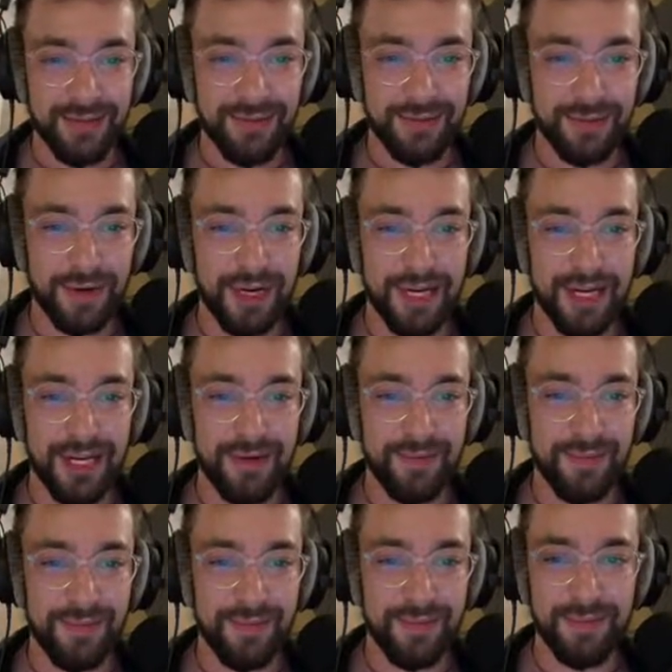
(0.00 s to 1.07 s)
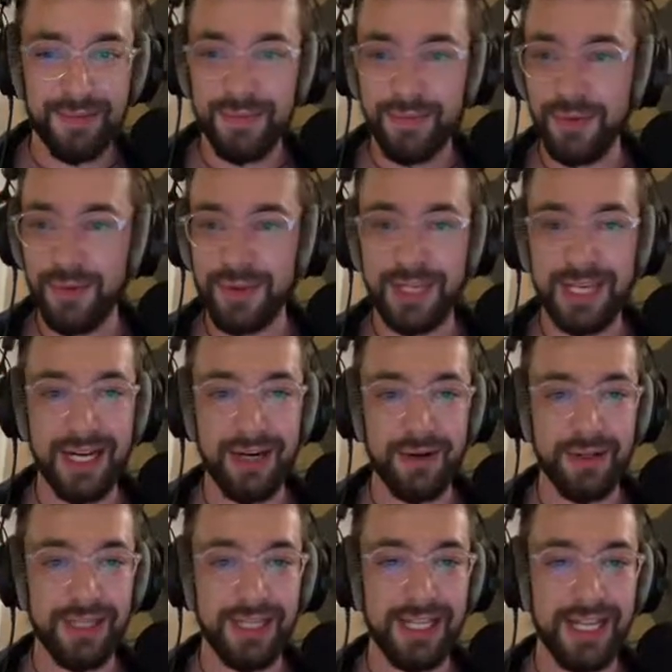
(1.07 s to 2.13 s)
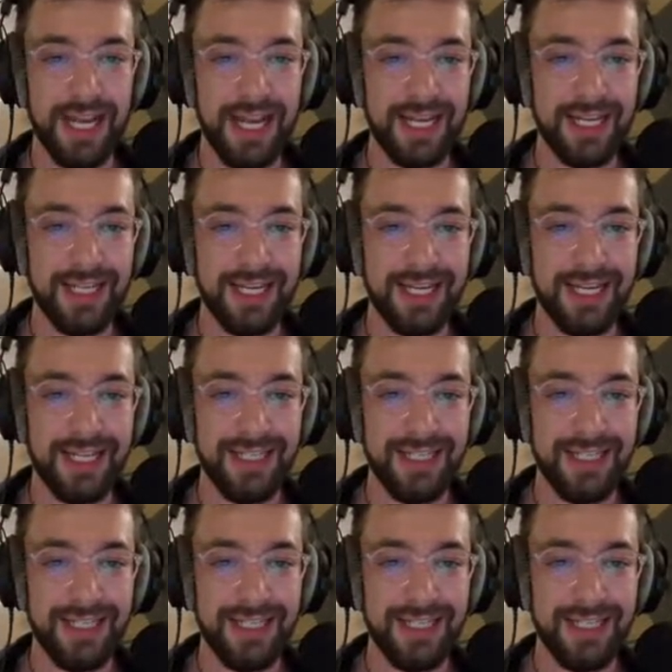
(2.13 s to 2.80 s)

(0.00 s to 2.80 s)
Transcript: from North Carolina,